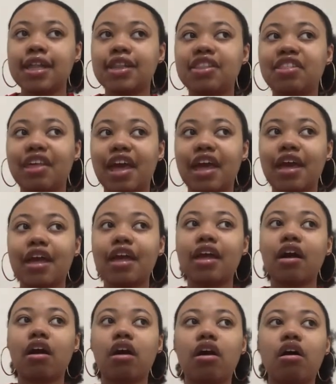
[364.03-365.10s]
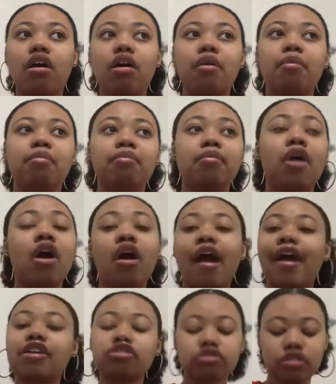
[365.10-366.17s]
they are
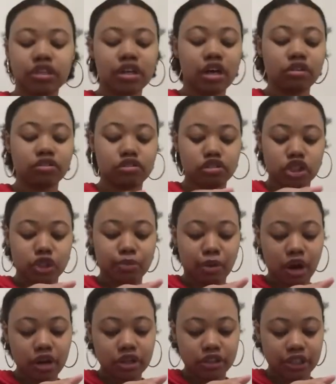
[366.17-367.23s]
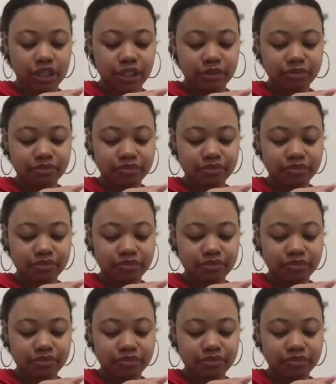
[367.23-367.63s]
actually a little sparkly.